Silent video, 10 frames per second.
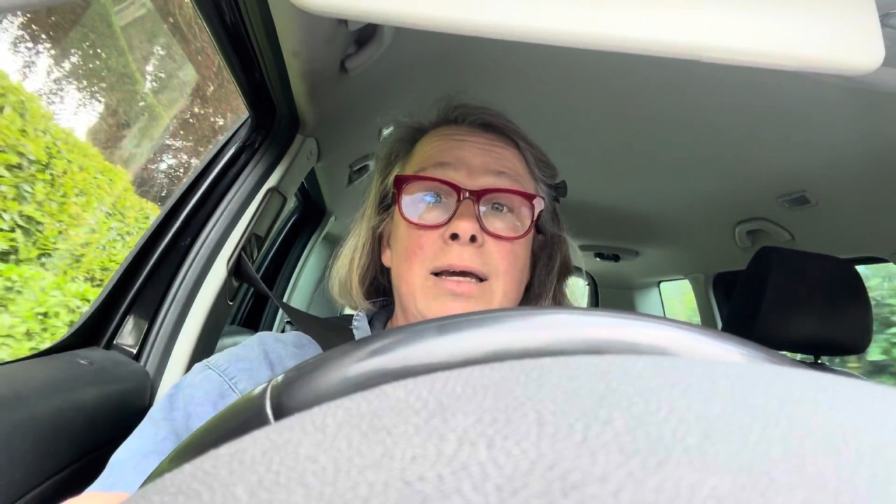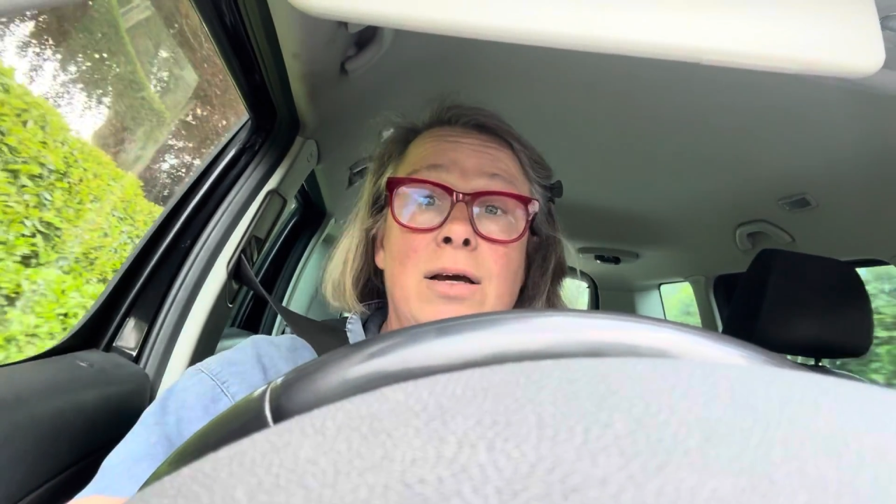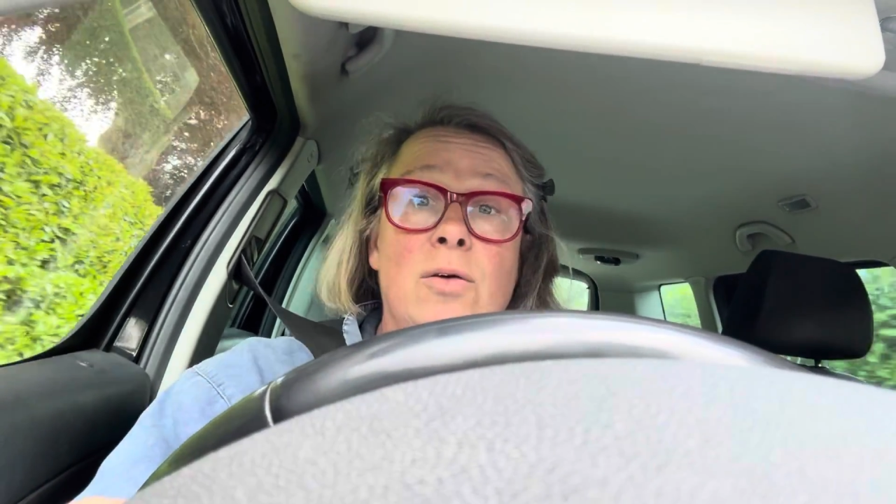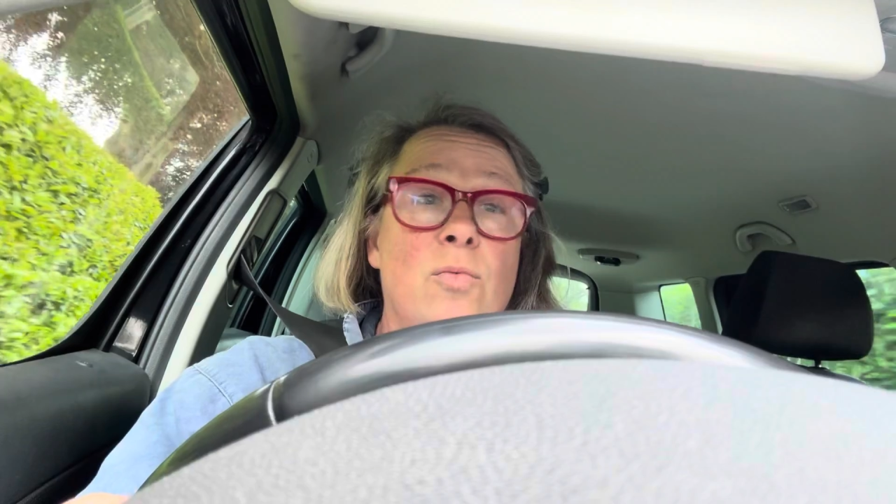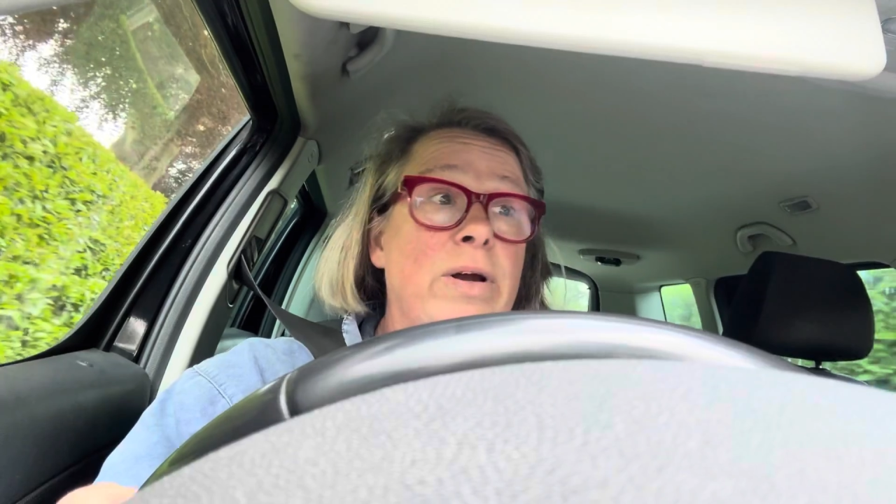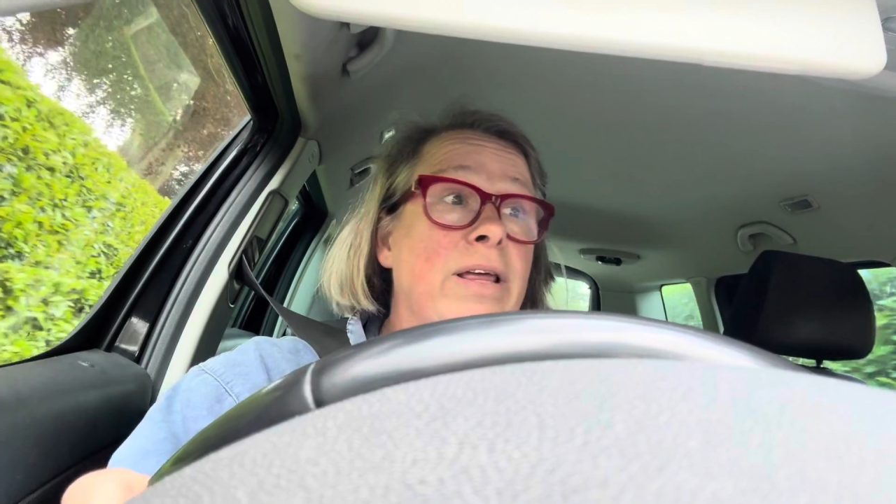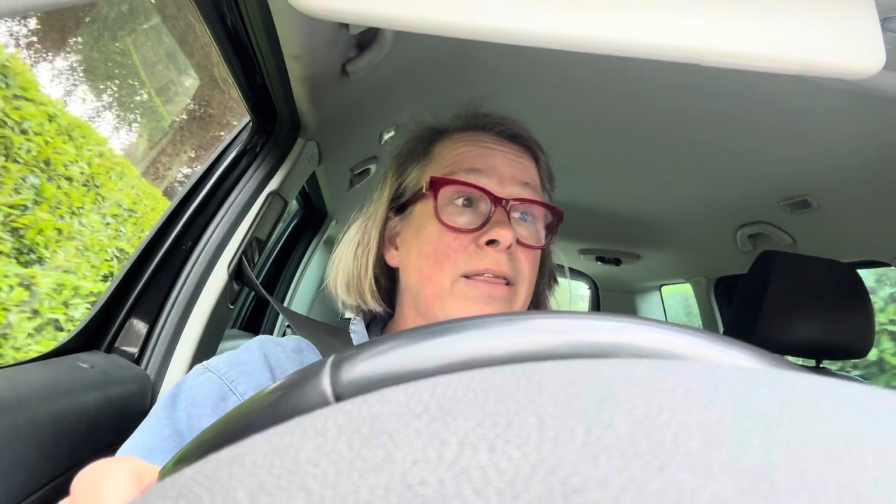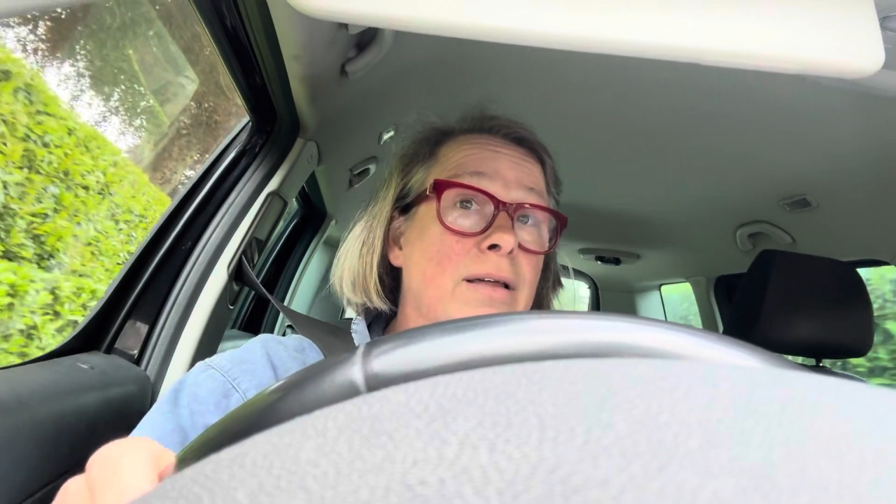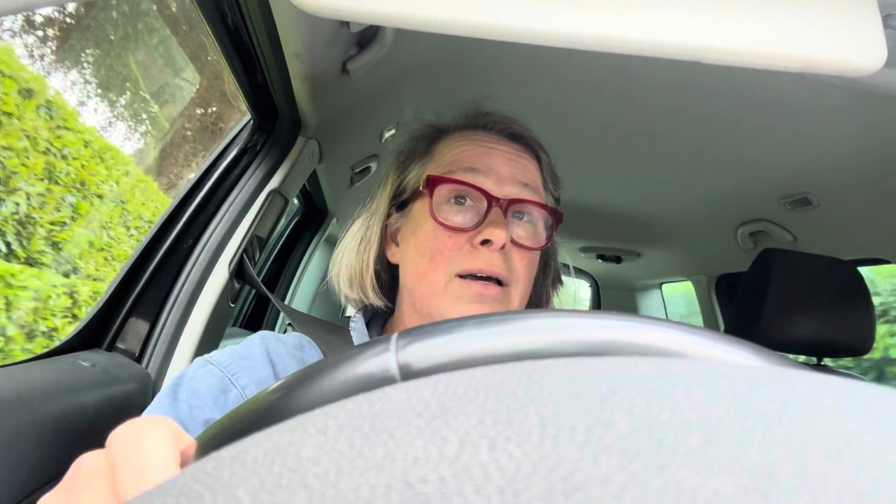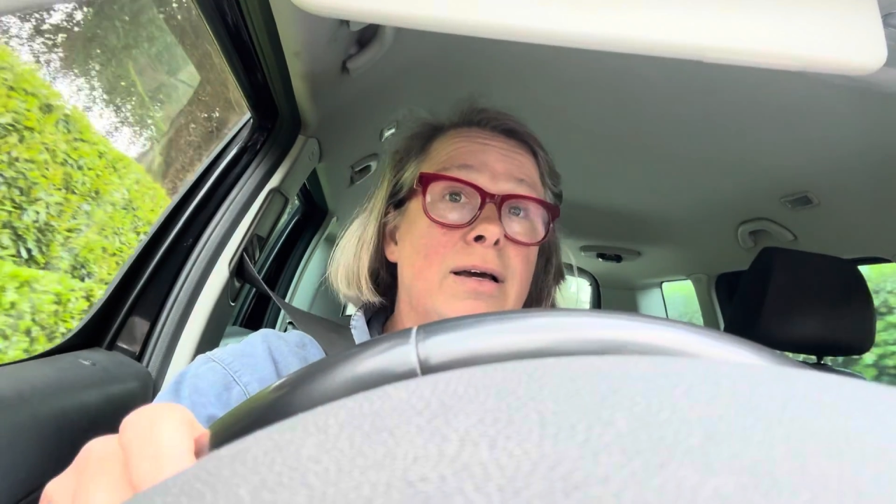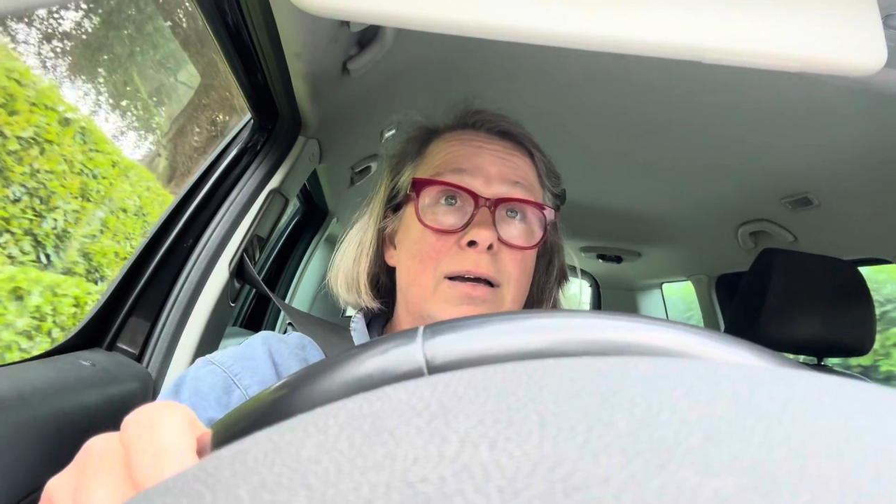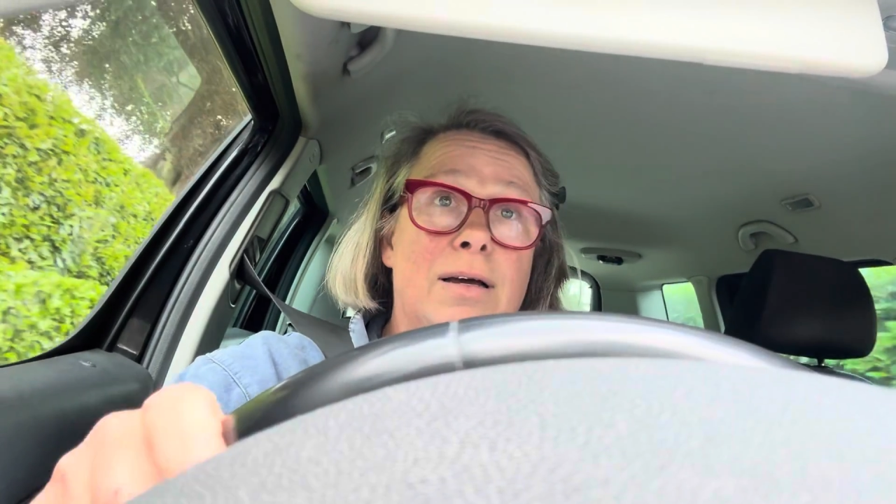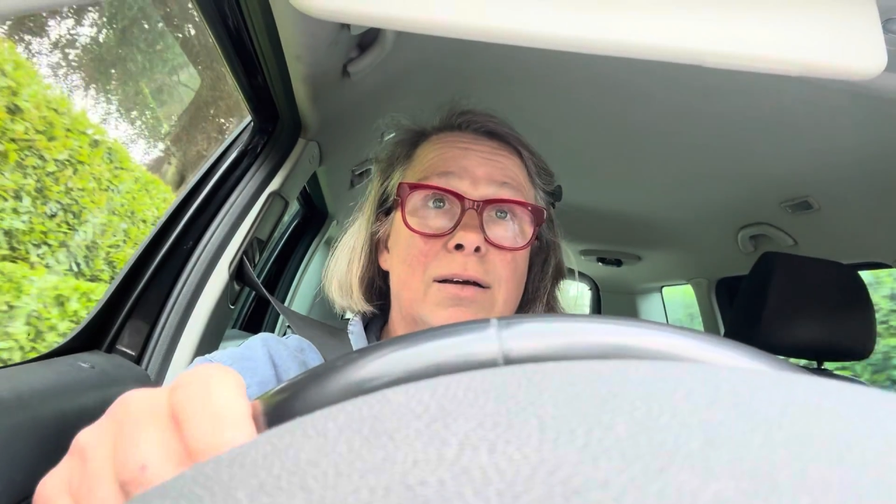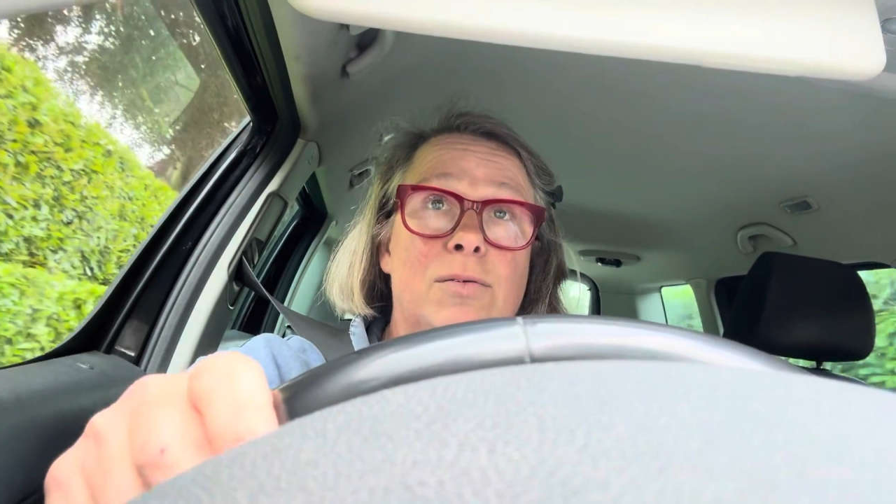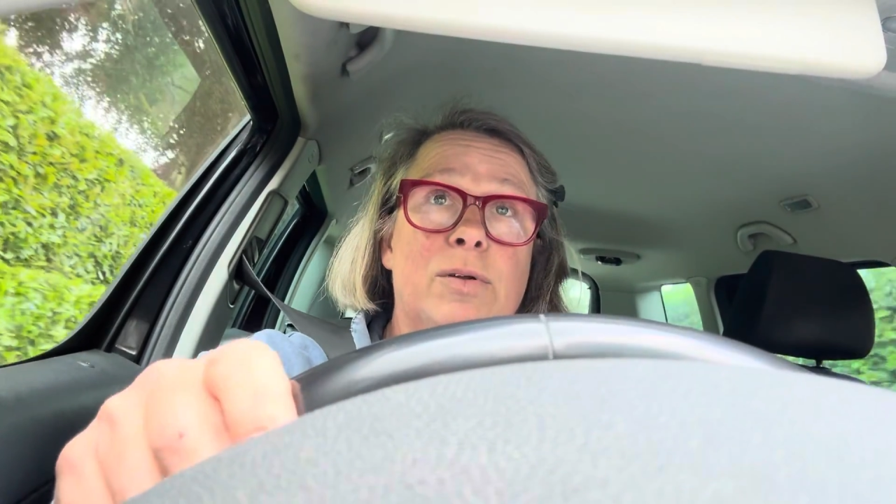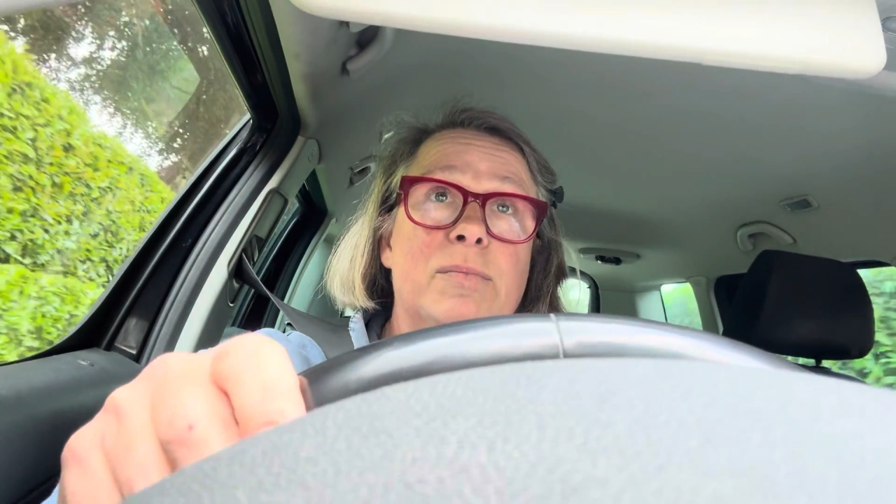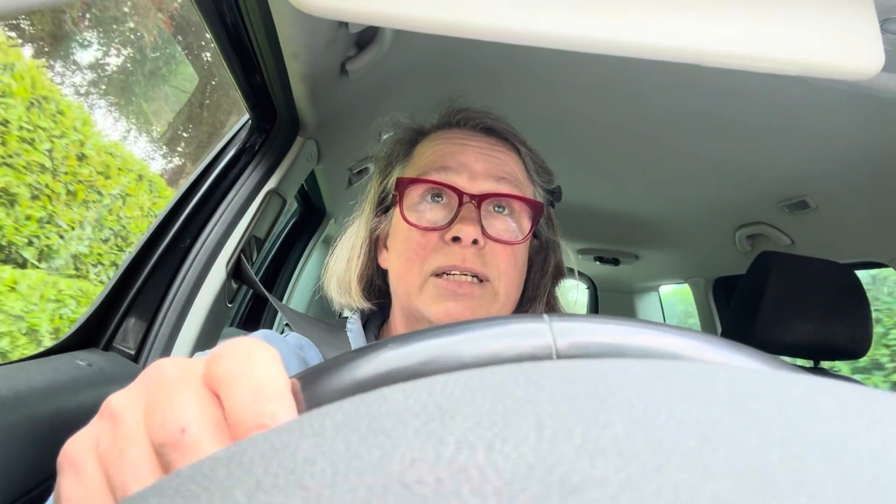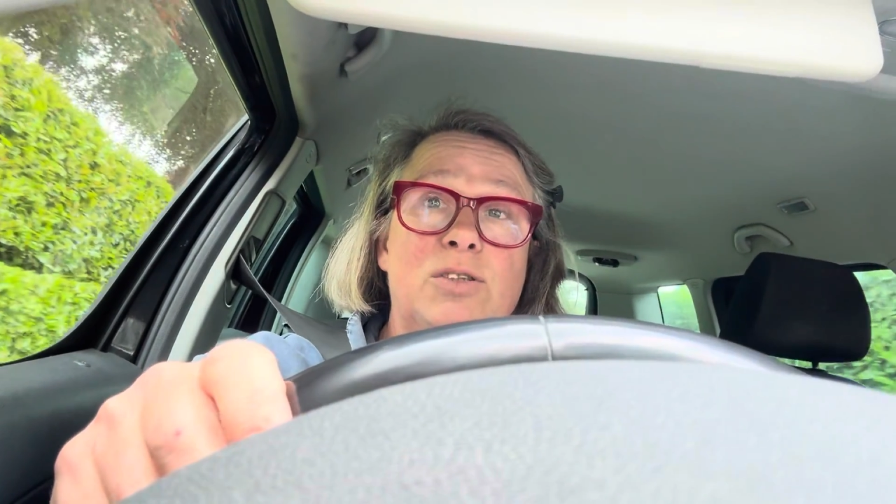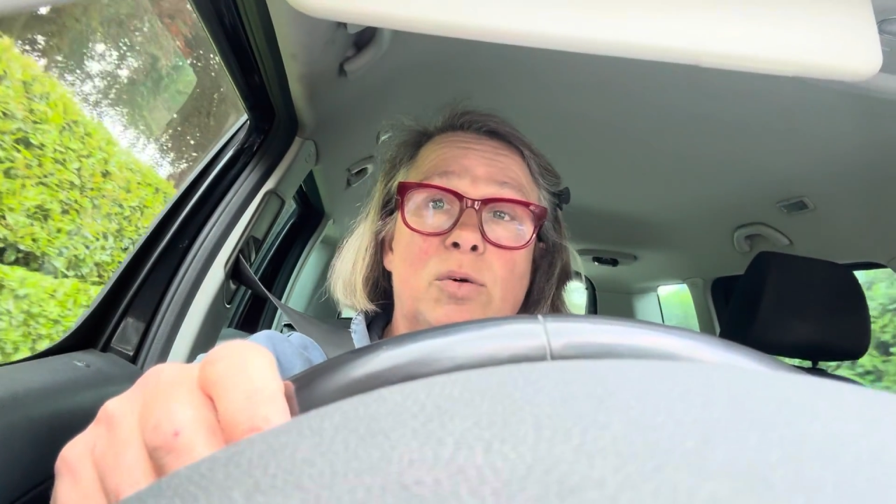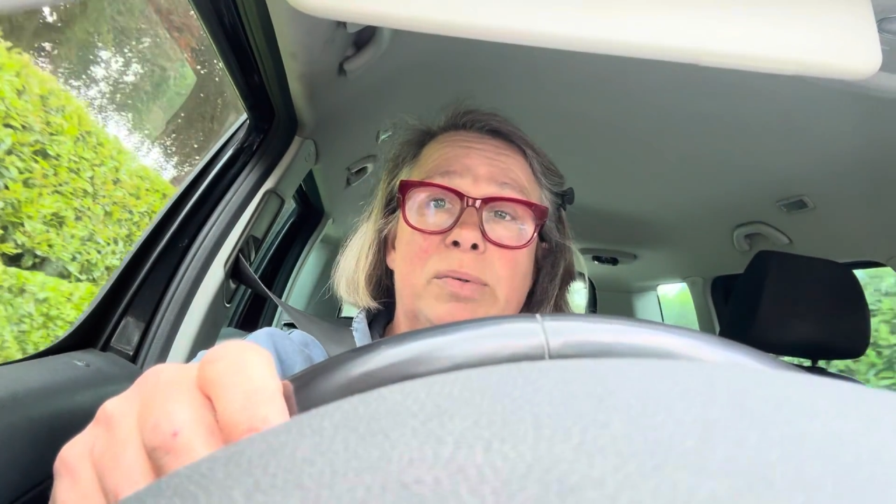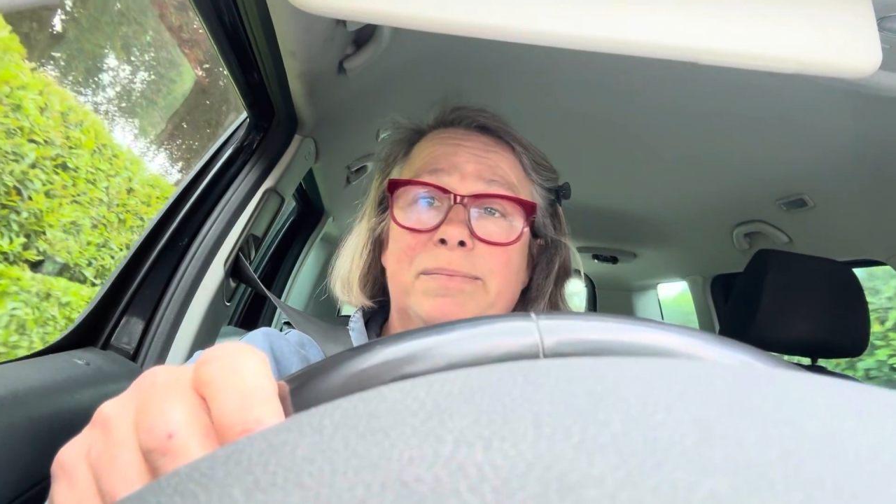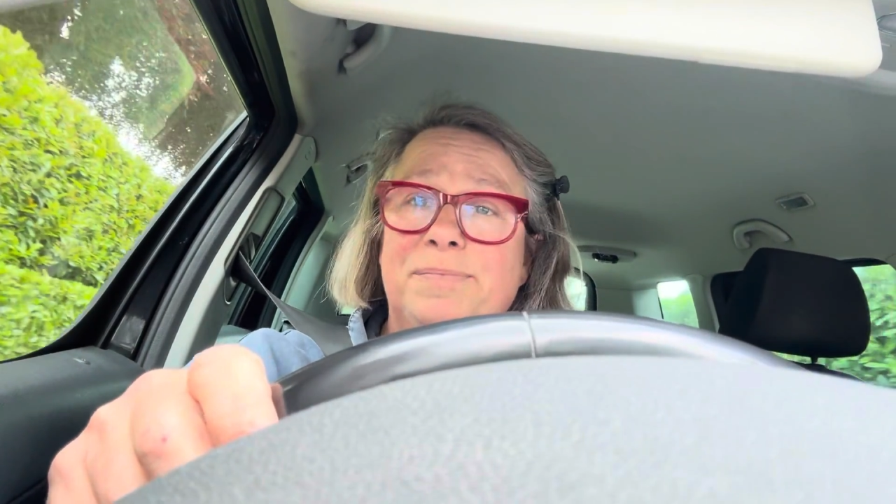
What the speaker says: with my job.